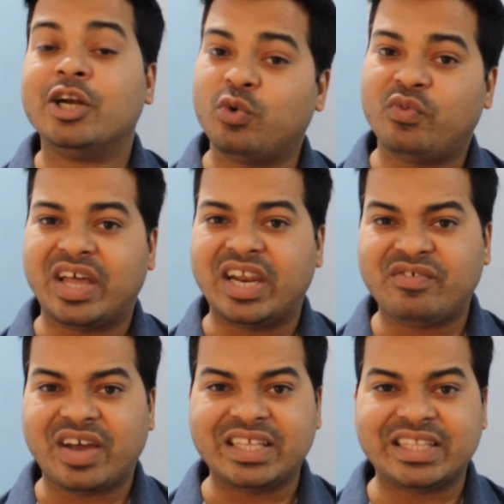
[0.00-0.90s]
to
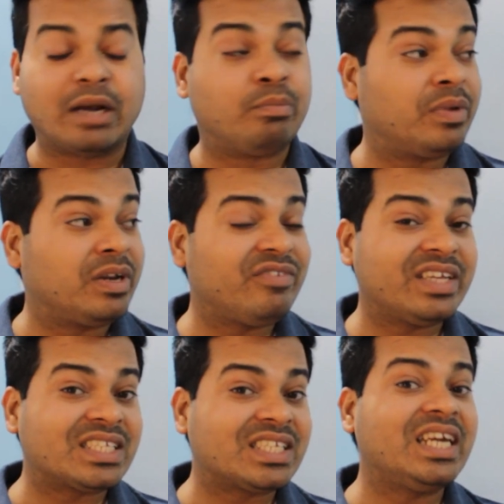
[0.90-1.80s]
verify that
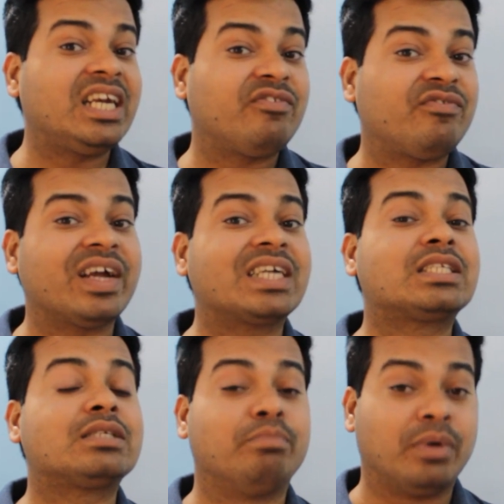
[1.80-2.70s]
previously
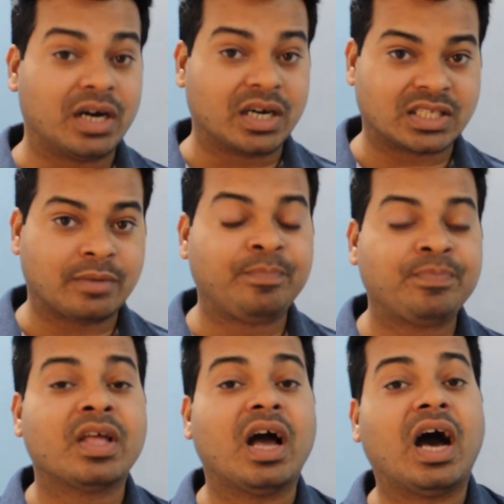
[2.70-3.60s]
defects, bugs
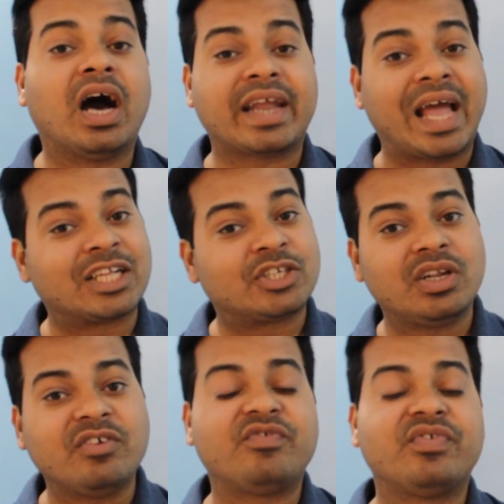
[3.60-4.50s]
are
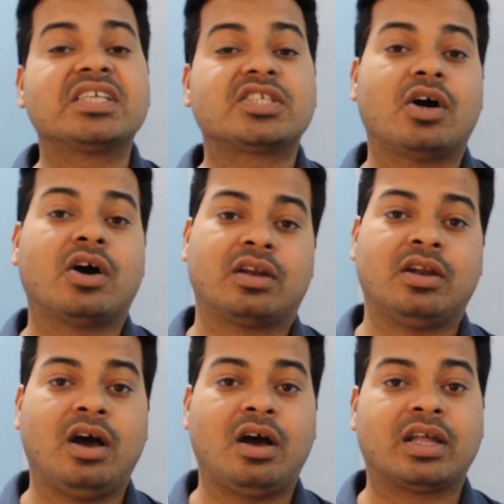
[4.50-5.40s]
actually fixed or
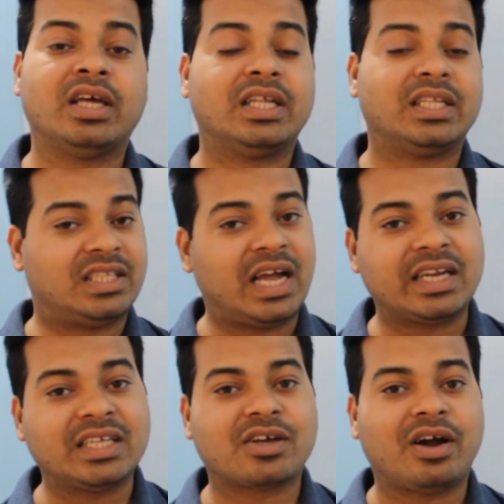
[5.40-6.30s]
not.
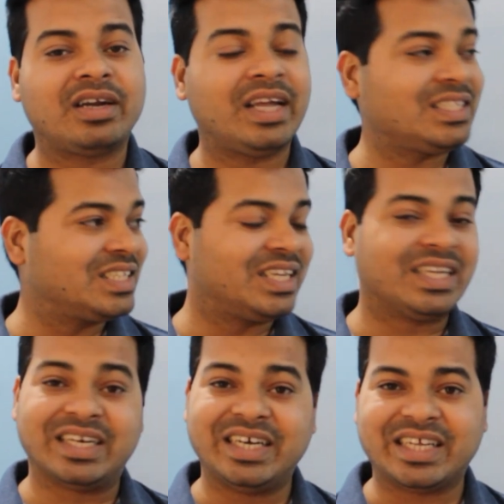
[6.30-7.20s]
That is called as
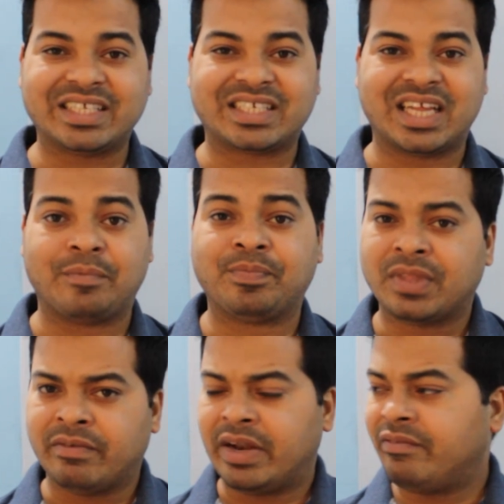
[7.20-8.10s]
retesting.
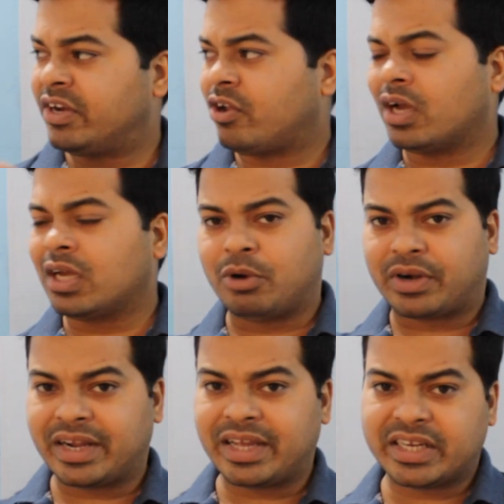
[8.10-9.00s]
When we talk
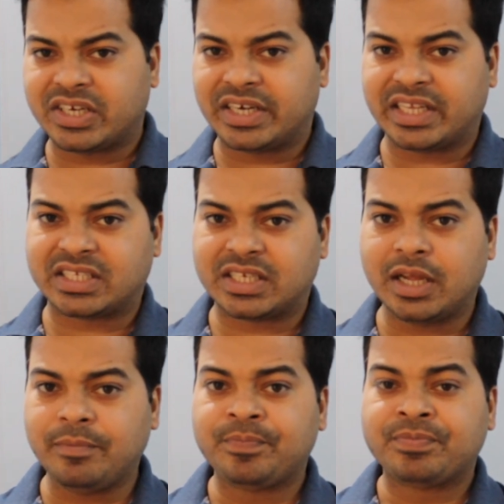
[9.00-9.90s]
about regression
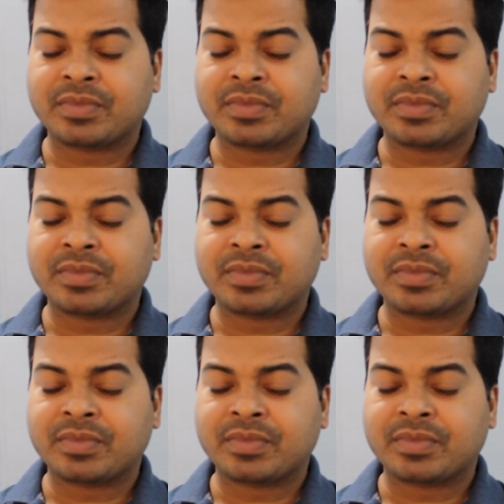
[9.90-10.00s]
testing